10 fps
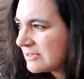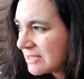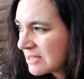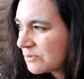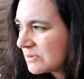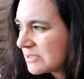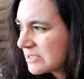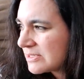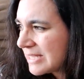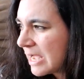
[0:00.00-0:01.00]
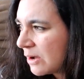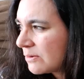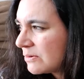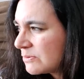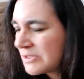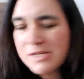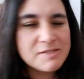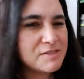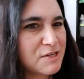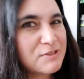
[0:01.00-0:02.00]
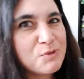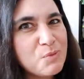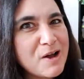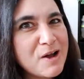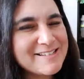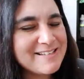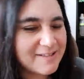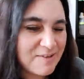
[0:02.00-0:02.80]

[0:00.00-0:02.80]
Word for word: another one just now, which I started watching.